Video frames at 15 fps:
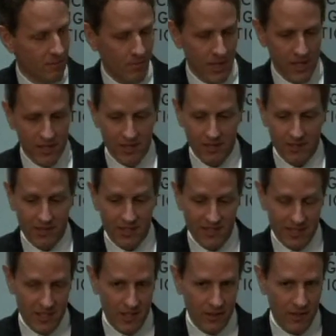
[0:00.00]
Politics of
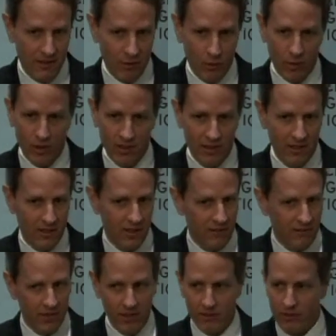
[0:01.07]
this here, everywhere, are
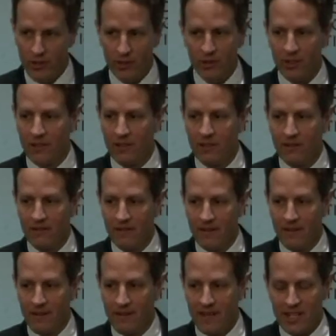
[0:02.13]
very, very hard.
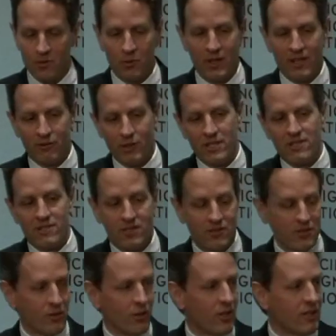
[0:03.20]
That's why crises are
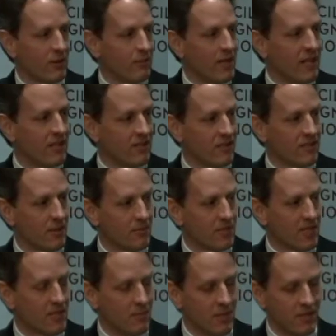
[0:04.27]
so hard to manage in some
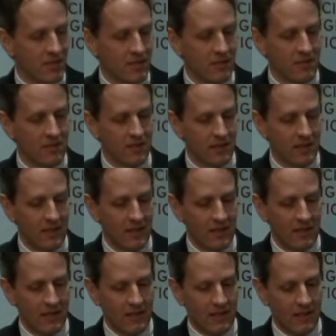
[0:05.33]
sense, because uh,
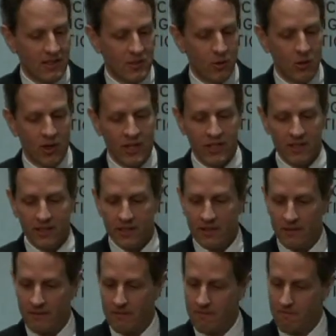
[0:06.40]
it's so hard
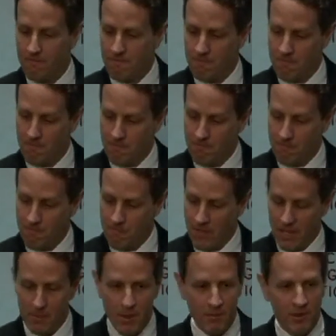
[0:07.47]
to
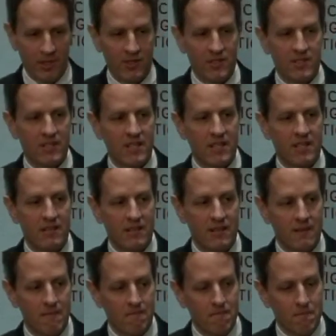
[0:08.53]
make people understand
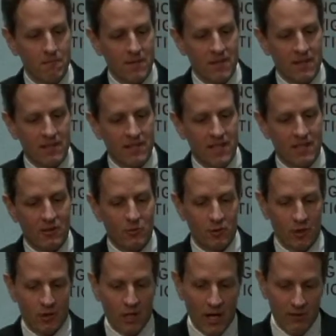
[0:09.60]
that
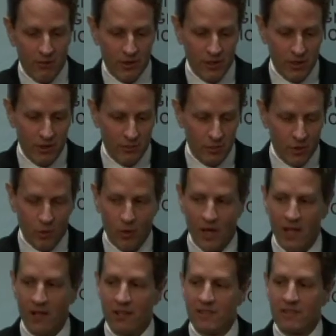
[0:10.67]
recovery
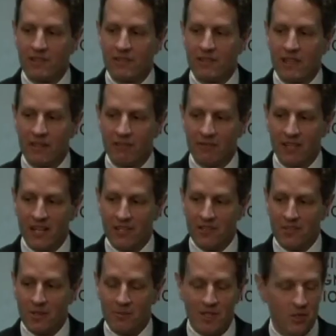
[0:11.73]
requires a financial
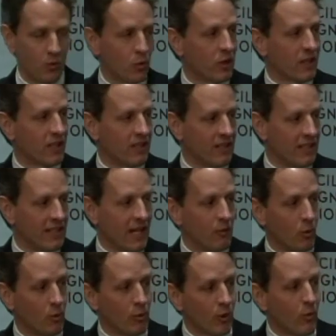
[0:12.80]
system that's working, and that
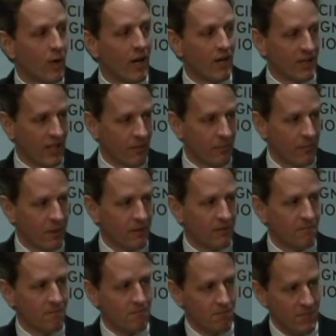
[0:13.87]
will require government
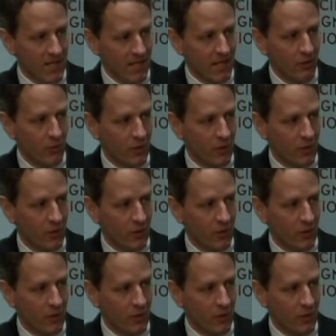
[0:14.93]
taking